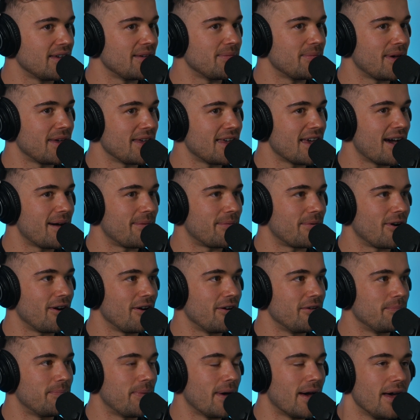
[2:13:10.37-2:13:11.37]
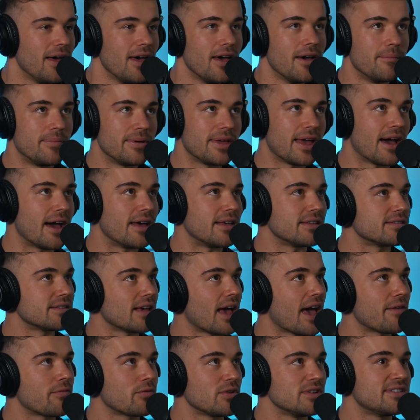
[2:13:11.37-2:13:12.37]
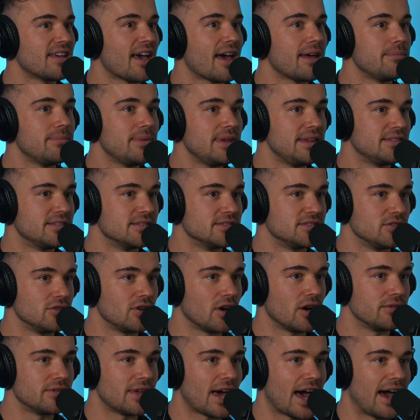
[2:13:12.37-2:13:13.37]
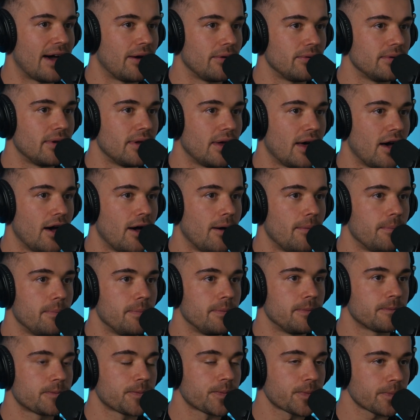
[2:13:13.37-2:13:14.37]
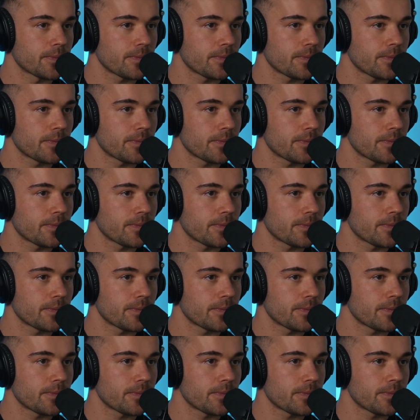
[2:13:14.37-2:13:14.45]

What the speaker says: But yeah, bro. But yeah, it's every 10 meters you go down.